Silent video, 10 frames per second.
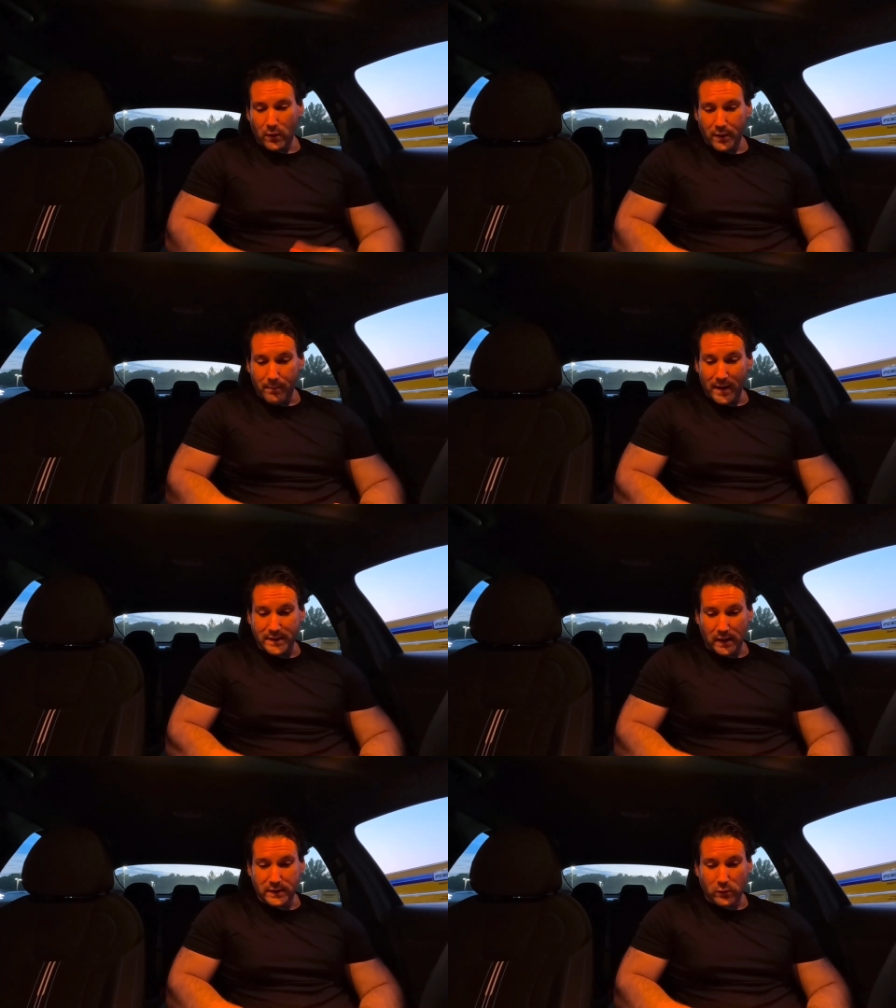it
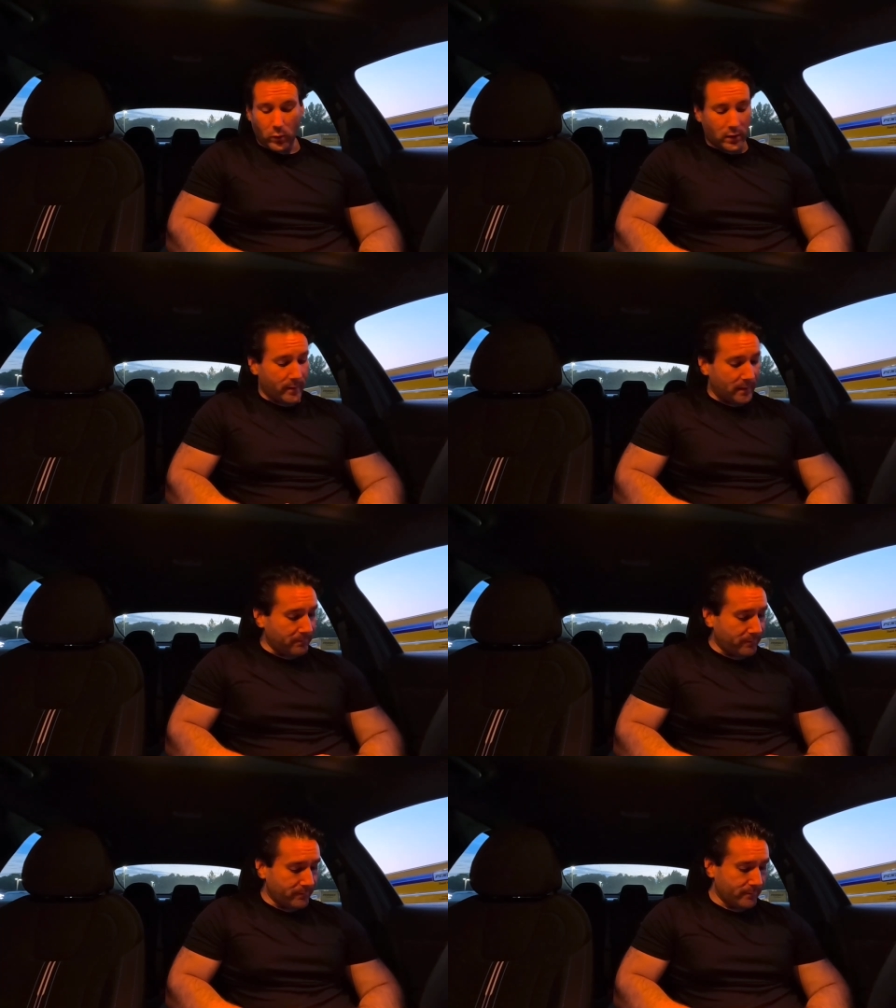makes sense to work them in.
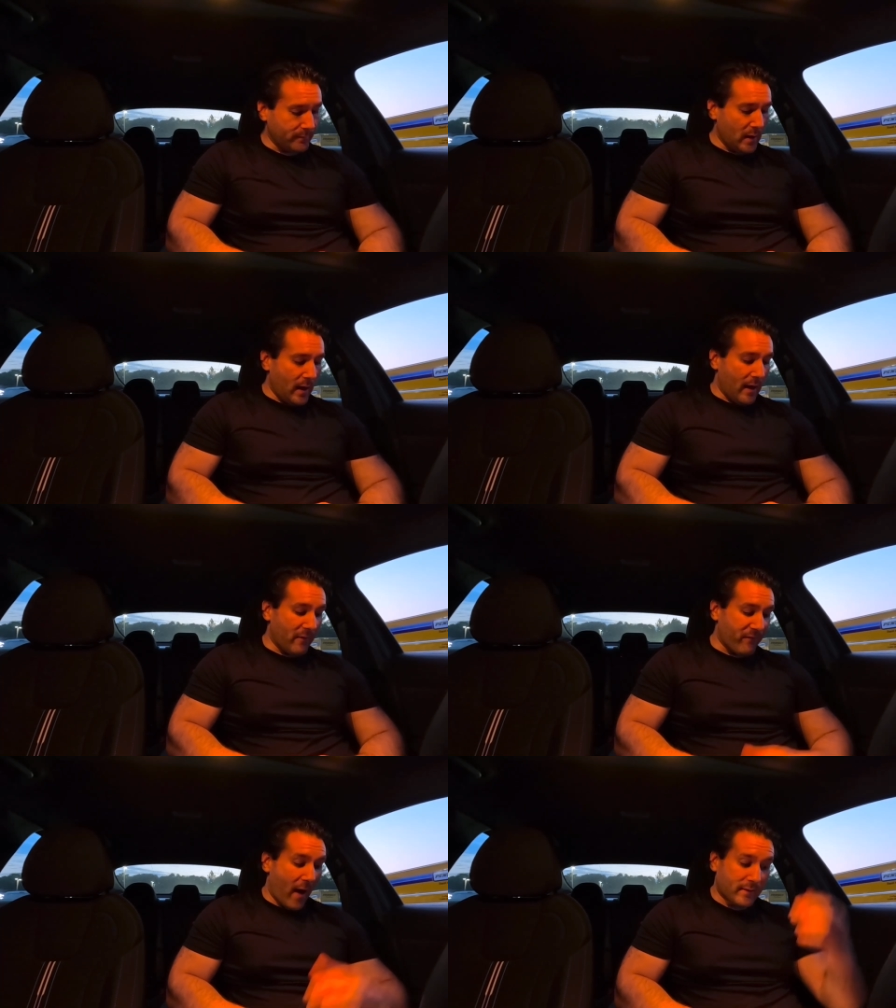And
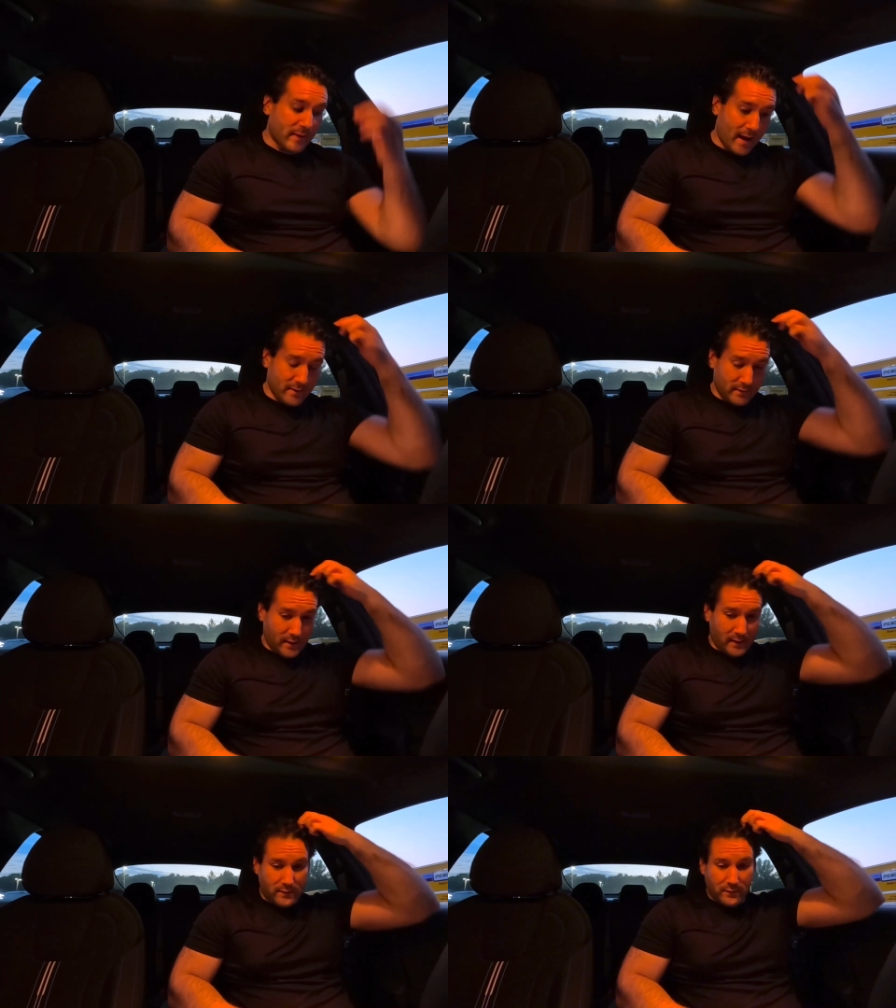the fact that,
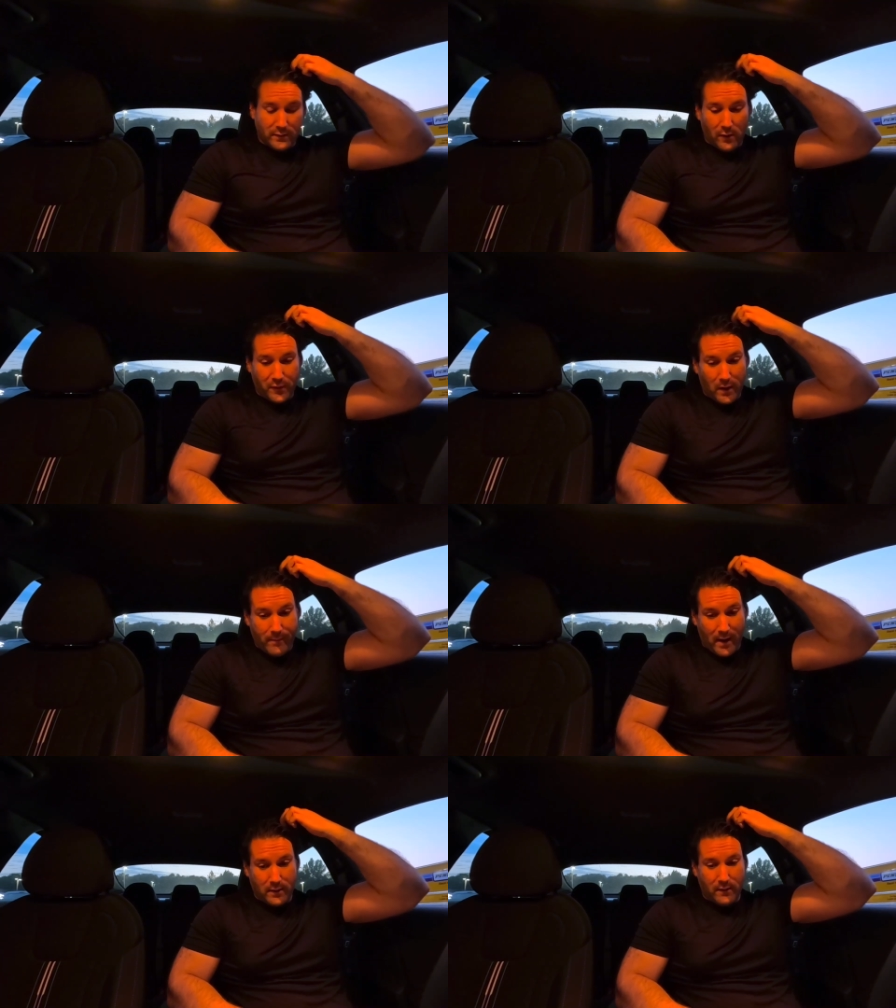like, you know, think
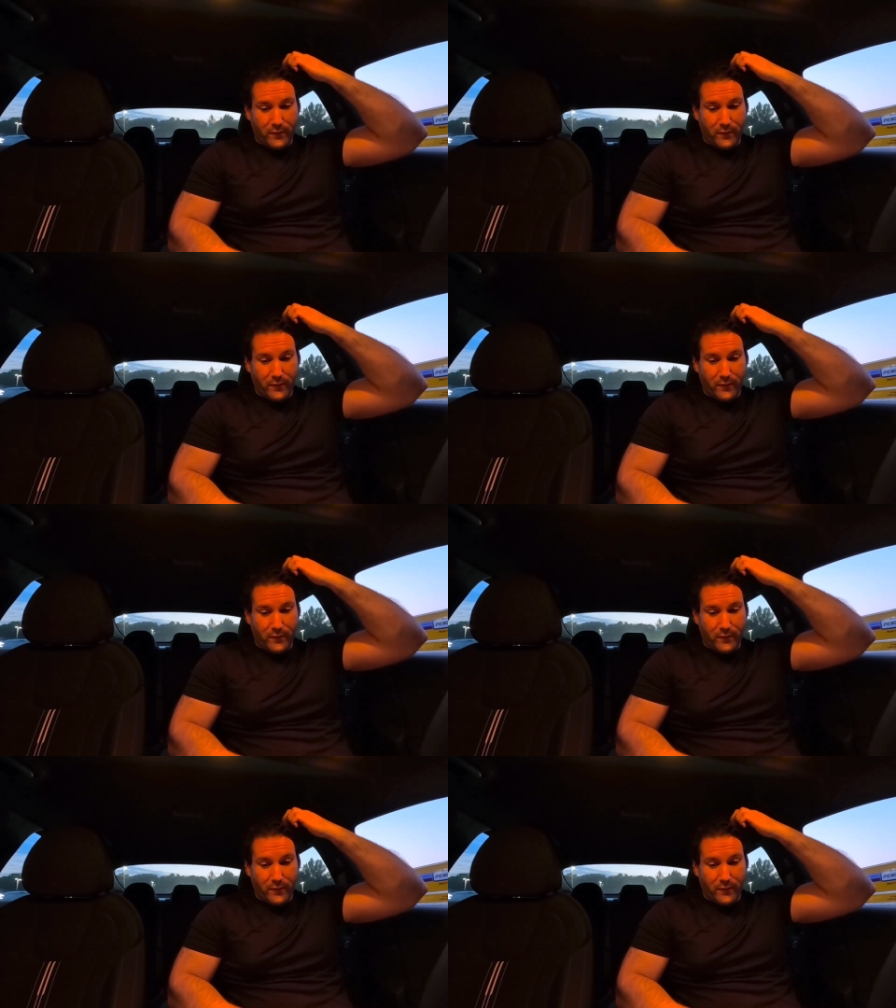about it.